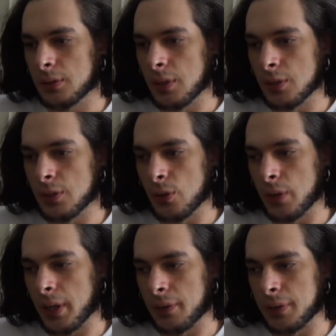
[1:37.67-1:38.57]
This
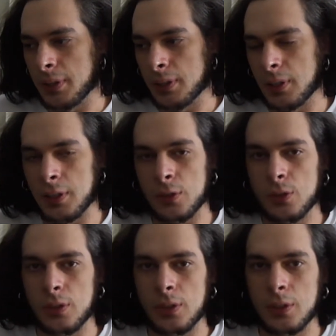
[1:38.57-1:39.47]
no caffeine thing
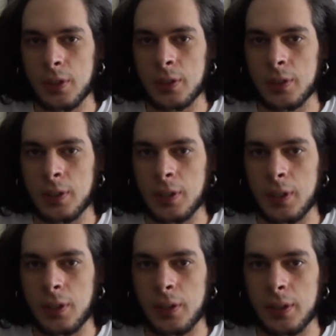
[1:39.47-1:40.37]
is harder than
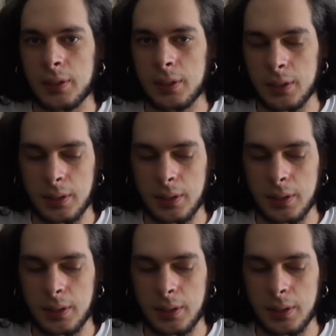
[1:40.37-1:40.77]
I thought.